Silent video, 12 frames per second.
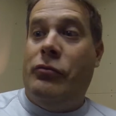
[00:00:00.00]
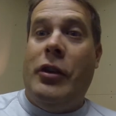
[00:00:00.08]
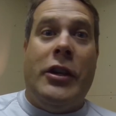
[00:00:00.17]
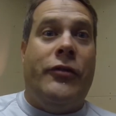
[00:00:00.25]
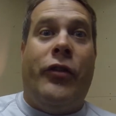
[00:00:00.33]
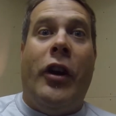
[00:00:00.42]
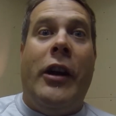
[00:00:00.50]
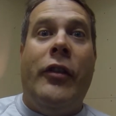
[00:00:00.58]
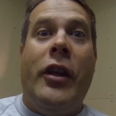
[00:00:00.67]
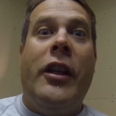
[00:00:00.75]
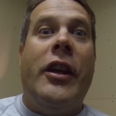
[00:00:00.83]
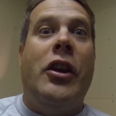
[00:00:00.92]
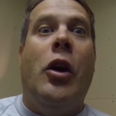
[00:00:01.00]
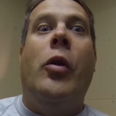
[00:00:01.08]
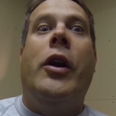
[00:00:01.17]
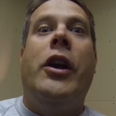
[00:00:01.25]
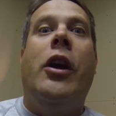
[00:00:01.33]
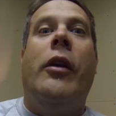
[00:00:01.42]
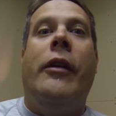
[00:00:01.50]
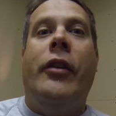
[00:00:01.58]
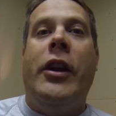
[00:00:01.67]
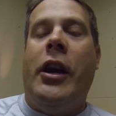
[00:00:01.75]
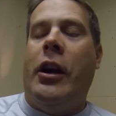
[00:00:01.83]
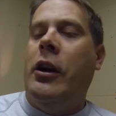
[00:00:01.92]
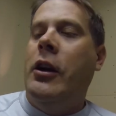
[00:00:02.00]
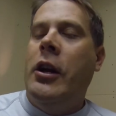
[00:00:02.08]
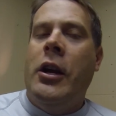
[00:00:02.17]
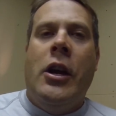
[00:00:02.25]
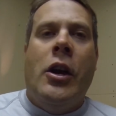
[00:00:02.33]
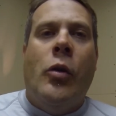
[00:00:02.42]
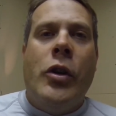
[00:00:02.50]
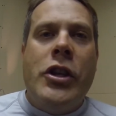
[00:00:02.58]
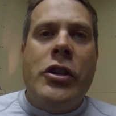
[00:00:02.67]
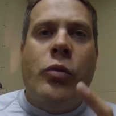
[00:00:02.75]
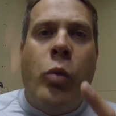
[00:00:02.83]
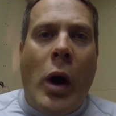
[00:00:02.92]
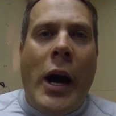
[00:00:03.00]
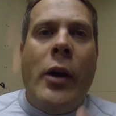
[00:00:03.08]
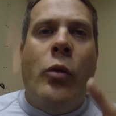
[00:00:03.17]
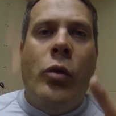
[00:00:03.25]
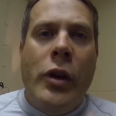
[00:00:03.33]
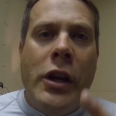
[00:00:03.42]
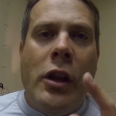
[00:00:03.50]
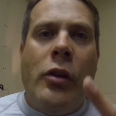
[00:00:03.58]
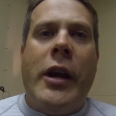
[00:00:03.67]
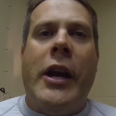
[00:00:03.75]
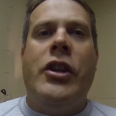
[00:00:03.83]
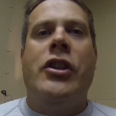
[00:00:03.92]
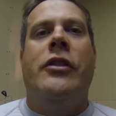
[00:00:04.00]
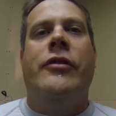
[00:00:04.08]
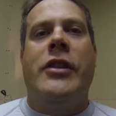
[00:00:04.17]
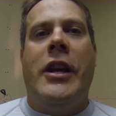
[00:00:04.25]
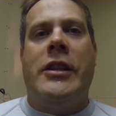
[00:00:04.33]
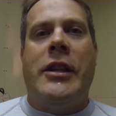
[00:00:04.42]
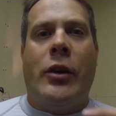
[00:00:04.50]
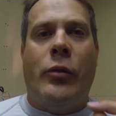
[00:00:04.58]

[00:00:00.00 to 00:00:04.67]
it's forever there. They know where to go every year. Which is why relocation of snakes like